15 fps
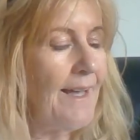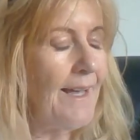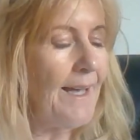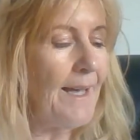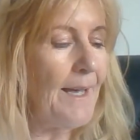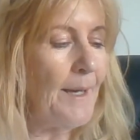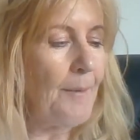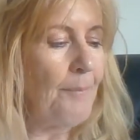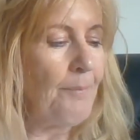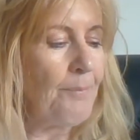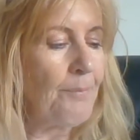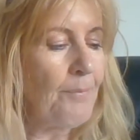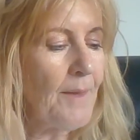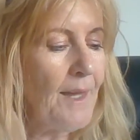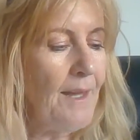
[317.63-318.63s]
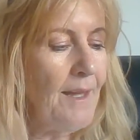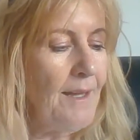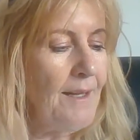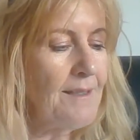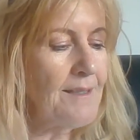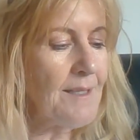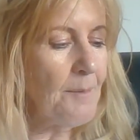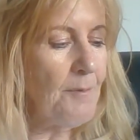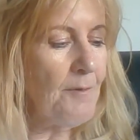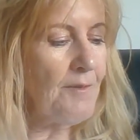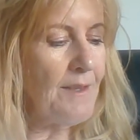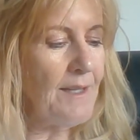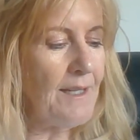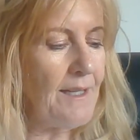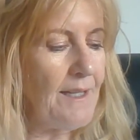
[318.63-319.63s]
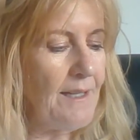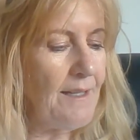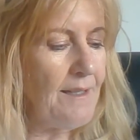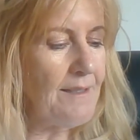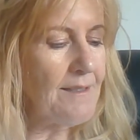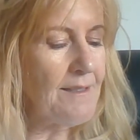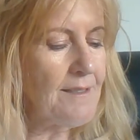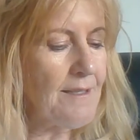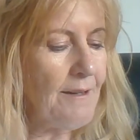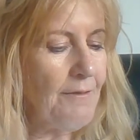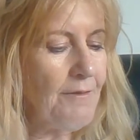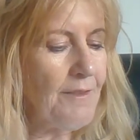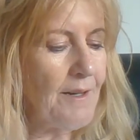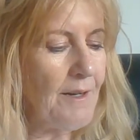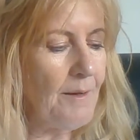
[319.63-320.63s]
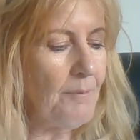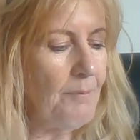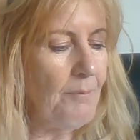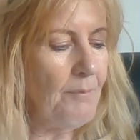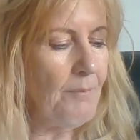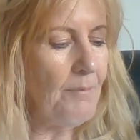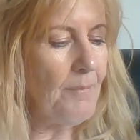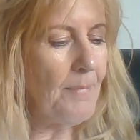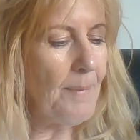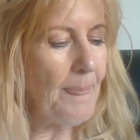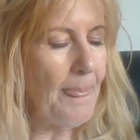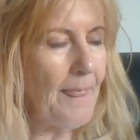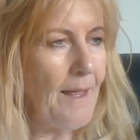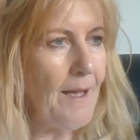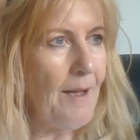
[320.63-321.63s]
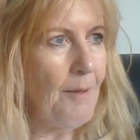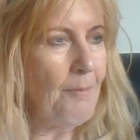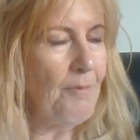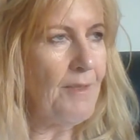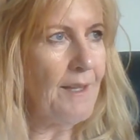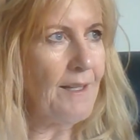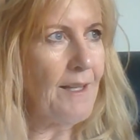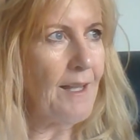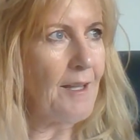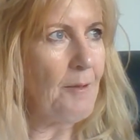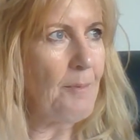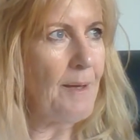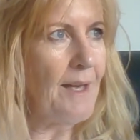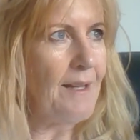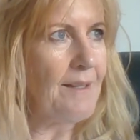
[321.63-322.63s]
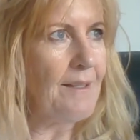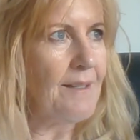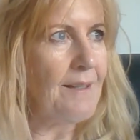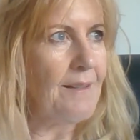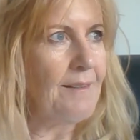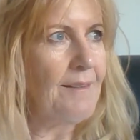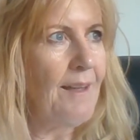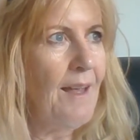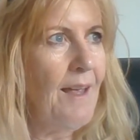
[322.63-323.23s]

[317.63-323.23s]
Some of the stuff that I'm thinking about is